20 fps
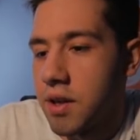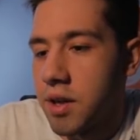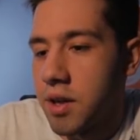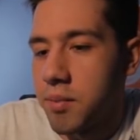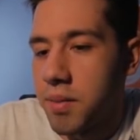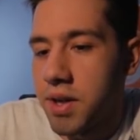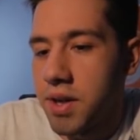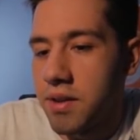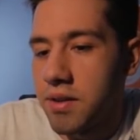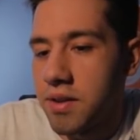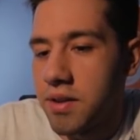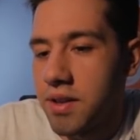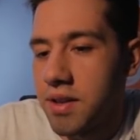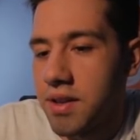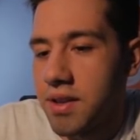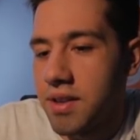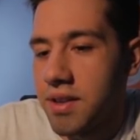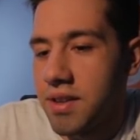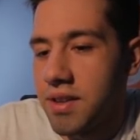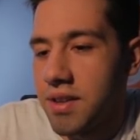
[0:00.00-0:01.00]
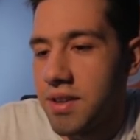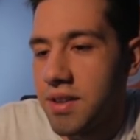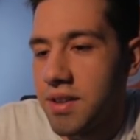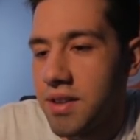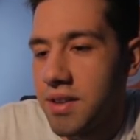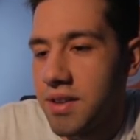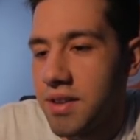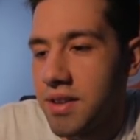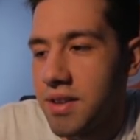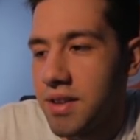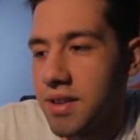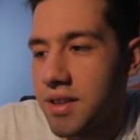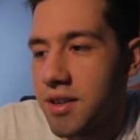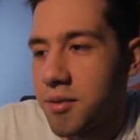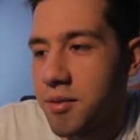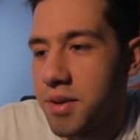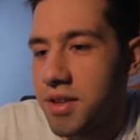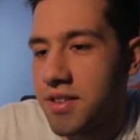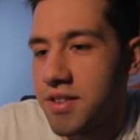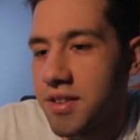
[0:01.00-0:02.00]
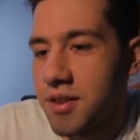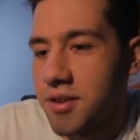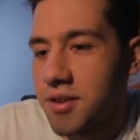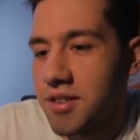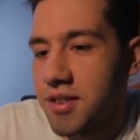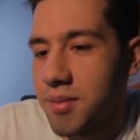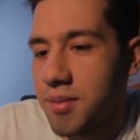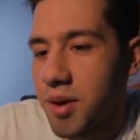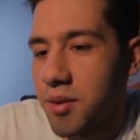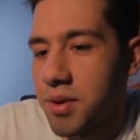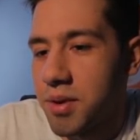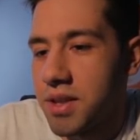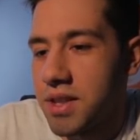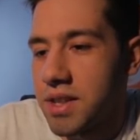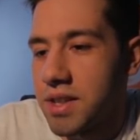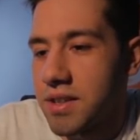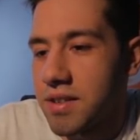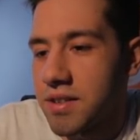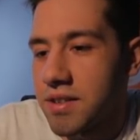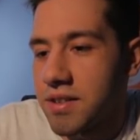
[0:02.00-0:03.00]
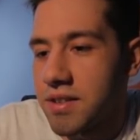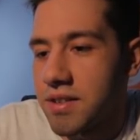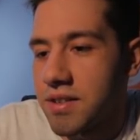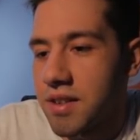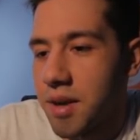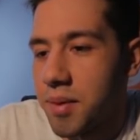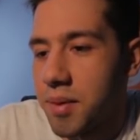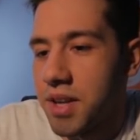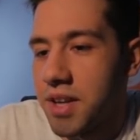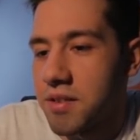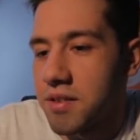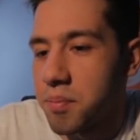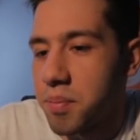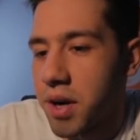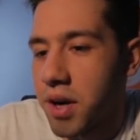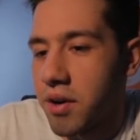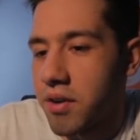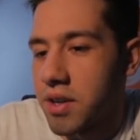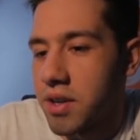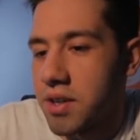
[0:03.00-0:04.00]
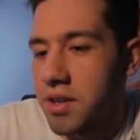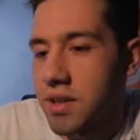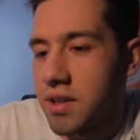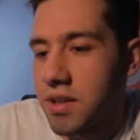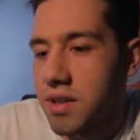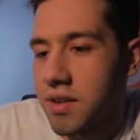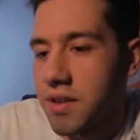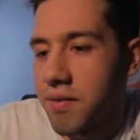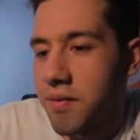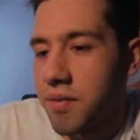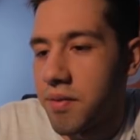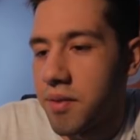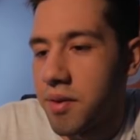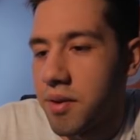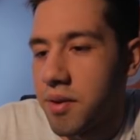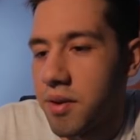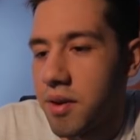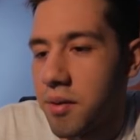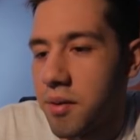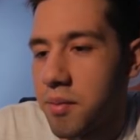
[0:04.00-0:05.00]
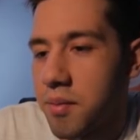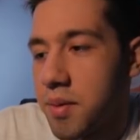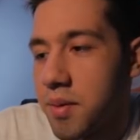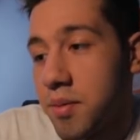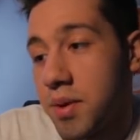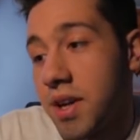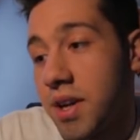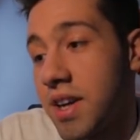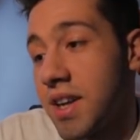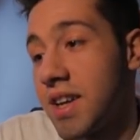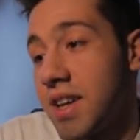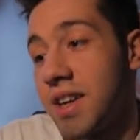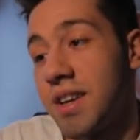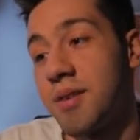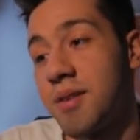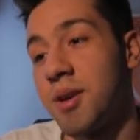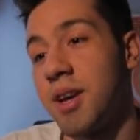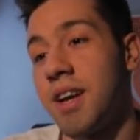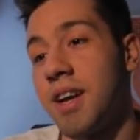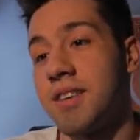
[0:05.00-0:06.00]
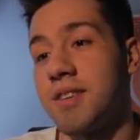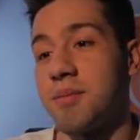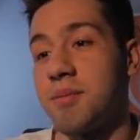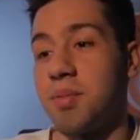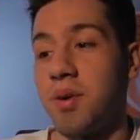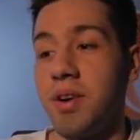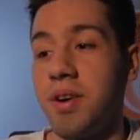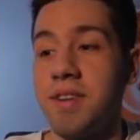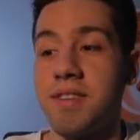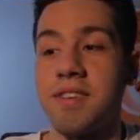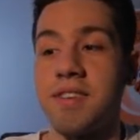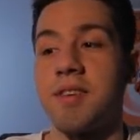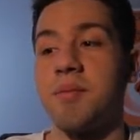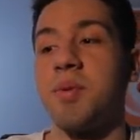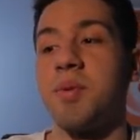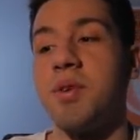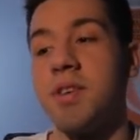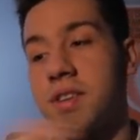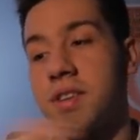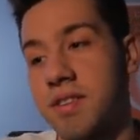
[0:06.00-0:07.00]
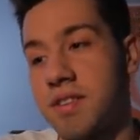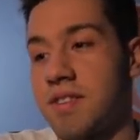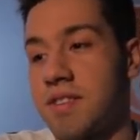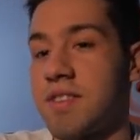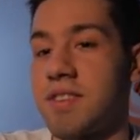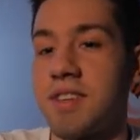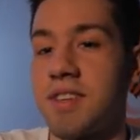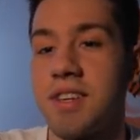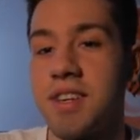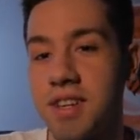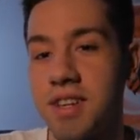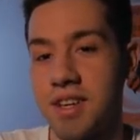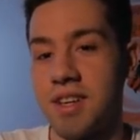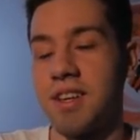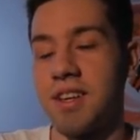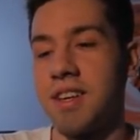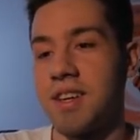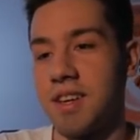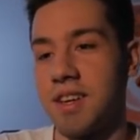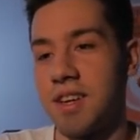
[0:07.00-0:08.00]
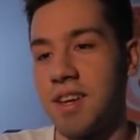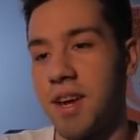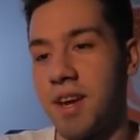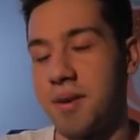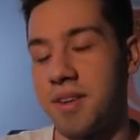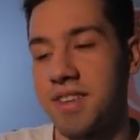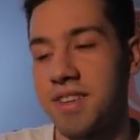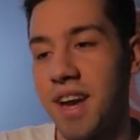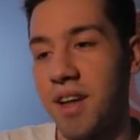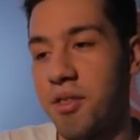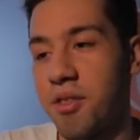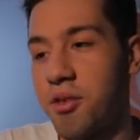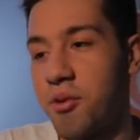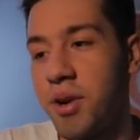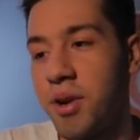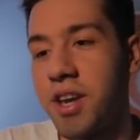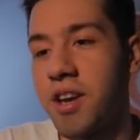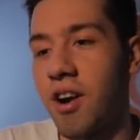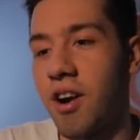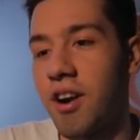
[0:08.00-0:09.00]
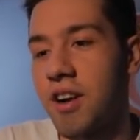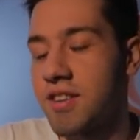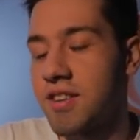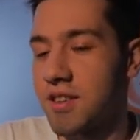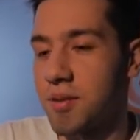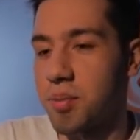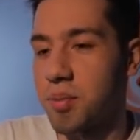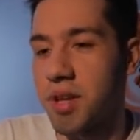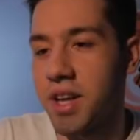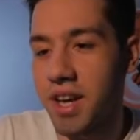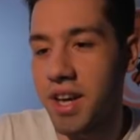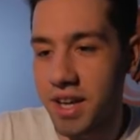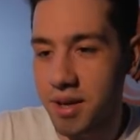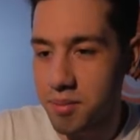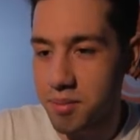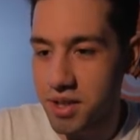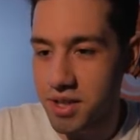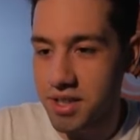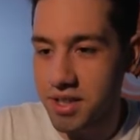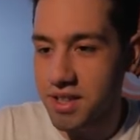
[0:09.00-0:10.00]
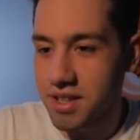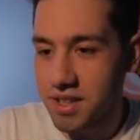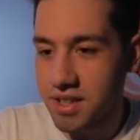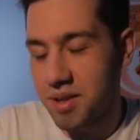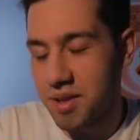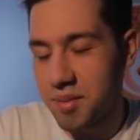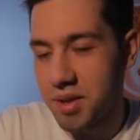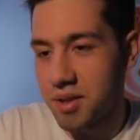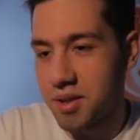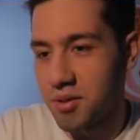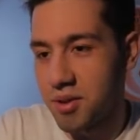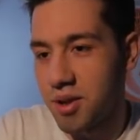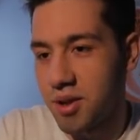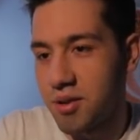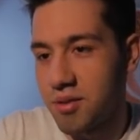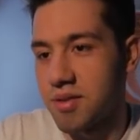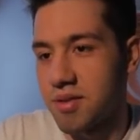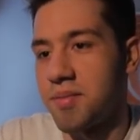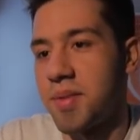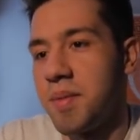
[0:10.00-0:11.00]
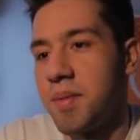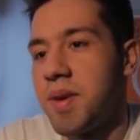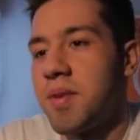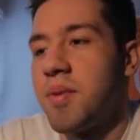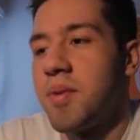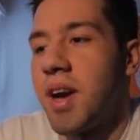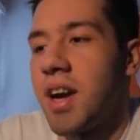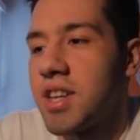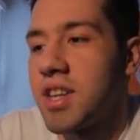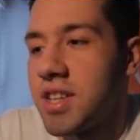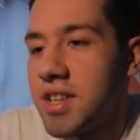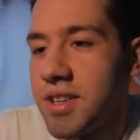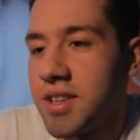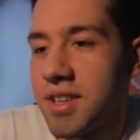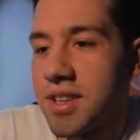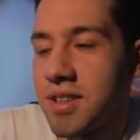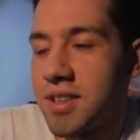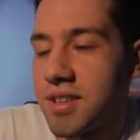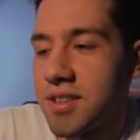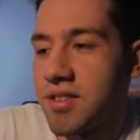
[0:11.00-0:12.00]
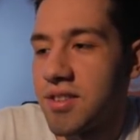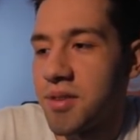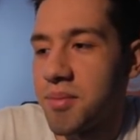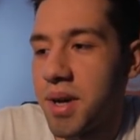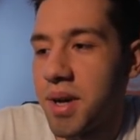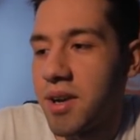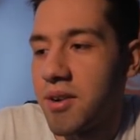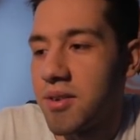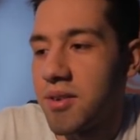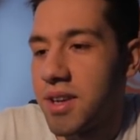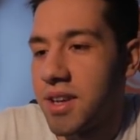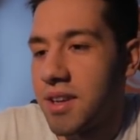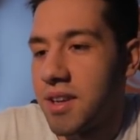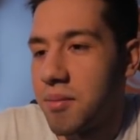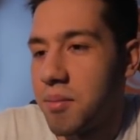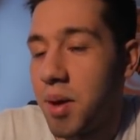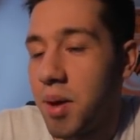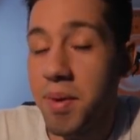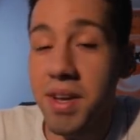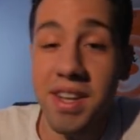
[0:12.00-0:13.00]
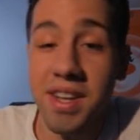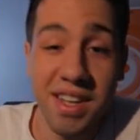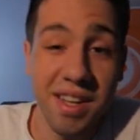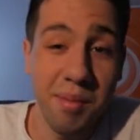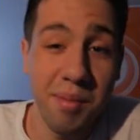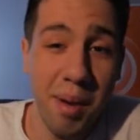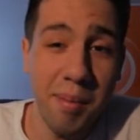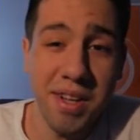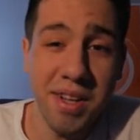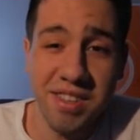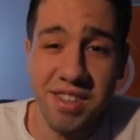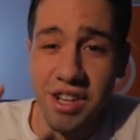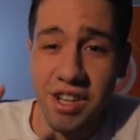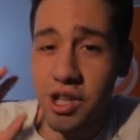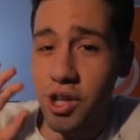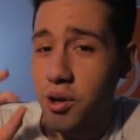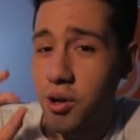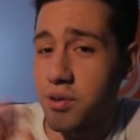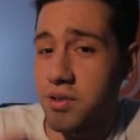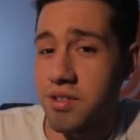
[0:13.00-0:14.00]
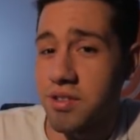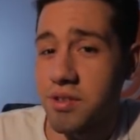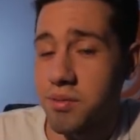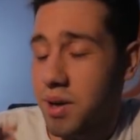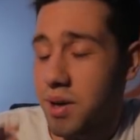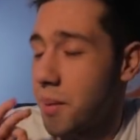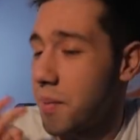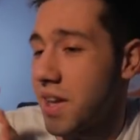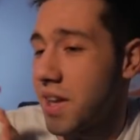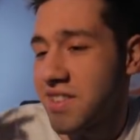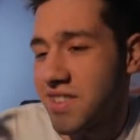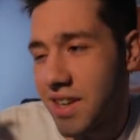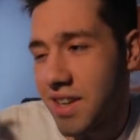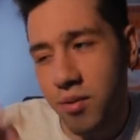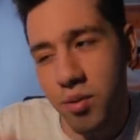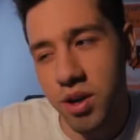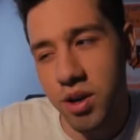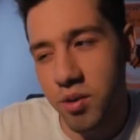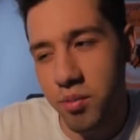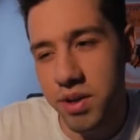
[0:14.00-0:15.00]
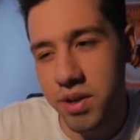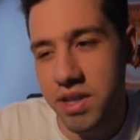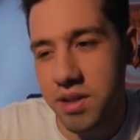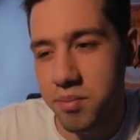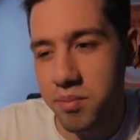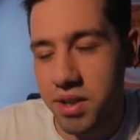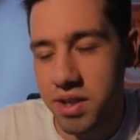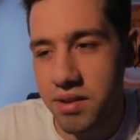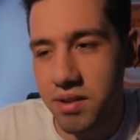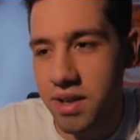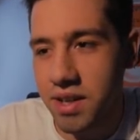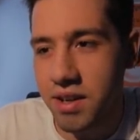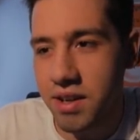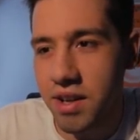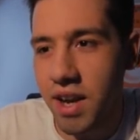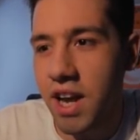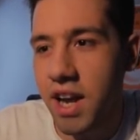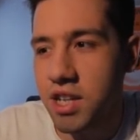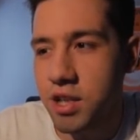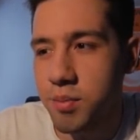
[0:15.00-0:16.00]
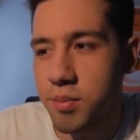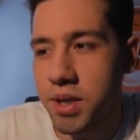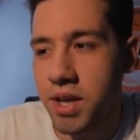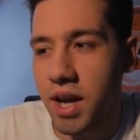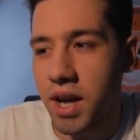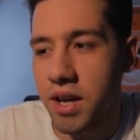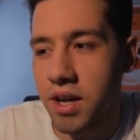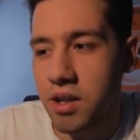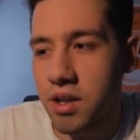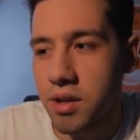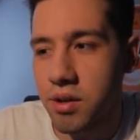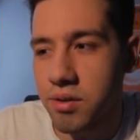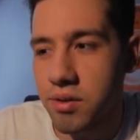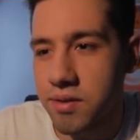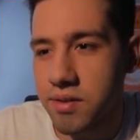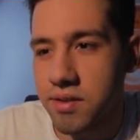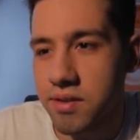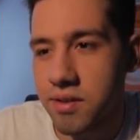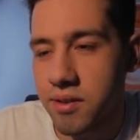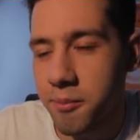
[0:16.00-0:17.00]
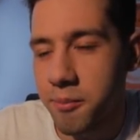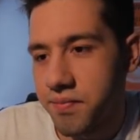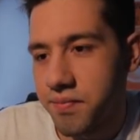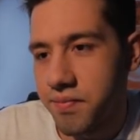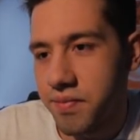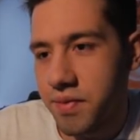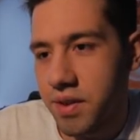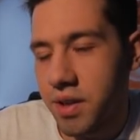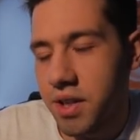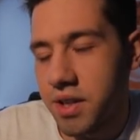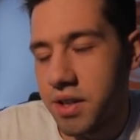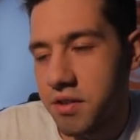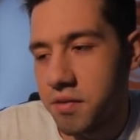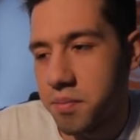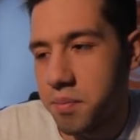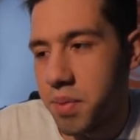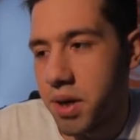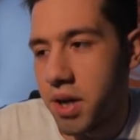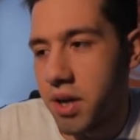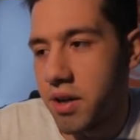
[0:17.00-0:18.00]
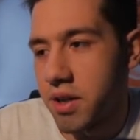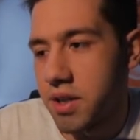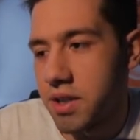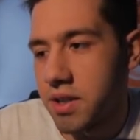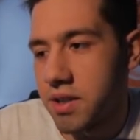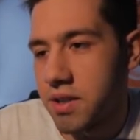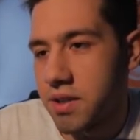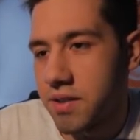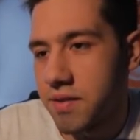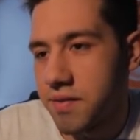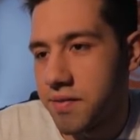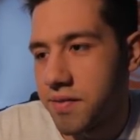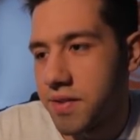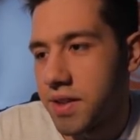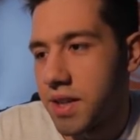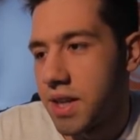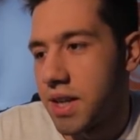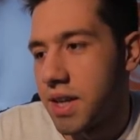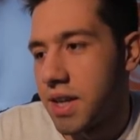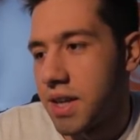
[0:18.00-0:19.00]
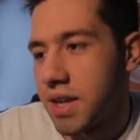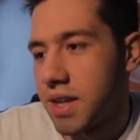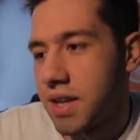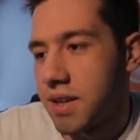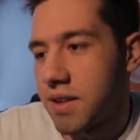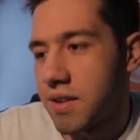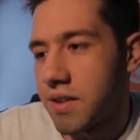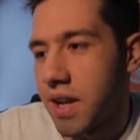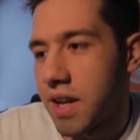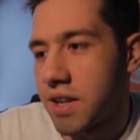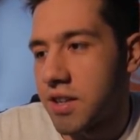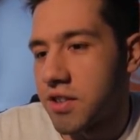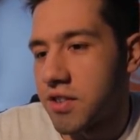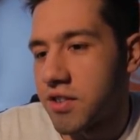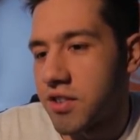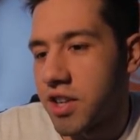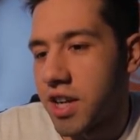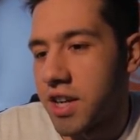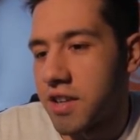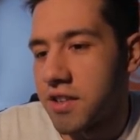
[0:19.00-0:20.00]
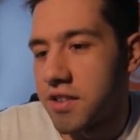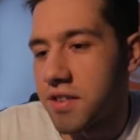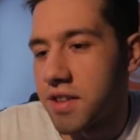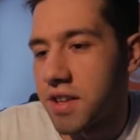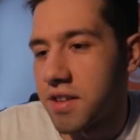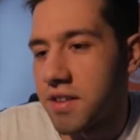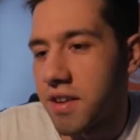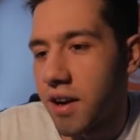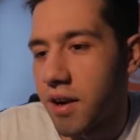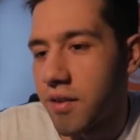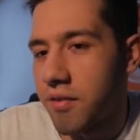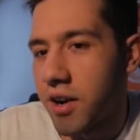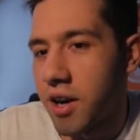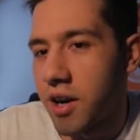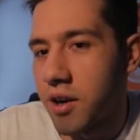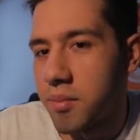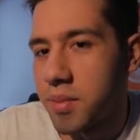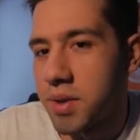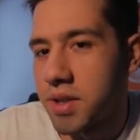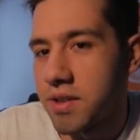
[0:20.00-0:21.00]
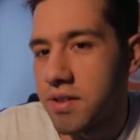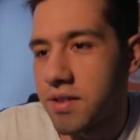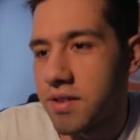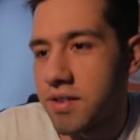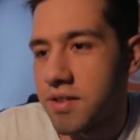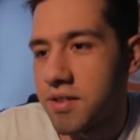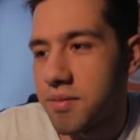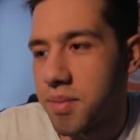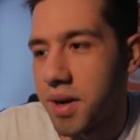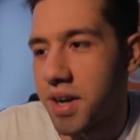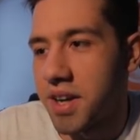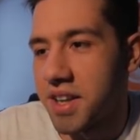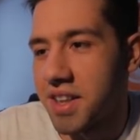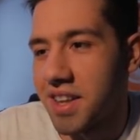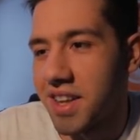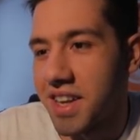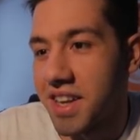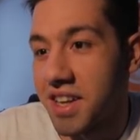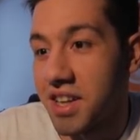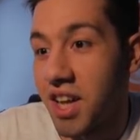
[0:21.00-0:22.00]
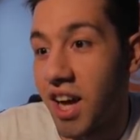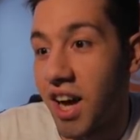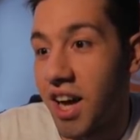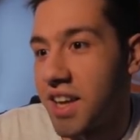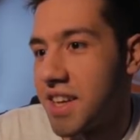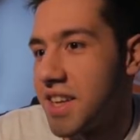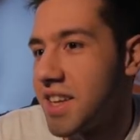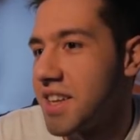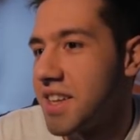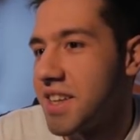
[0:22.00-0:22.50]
He might... could we still somehow win this? I mean, he has Baron. But we got some points here, boys. I mean, he's got 3 cards to play, but I mean, who knows? Maybe we actually can somehow... Maybe it's close. I'm not saying we're going to win, but it could actually be kind of close. Alright, there's Baron. So that just changes the entire environment by, like, a lot.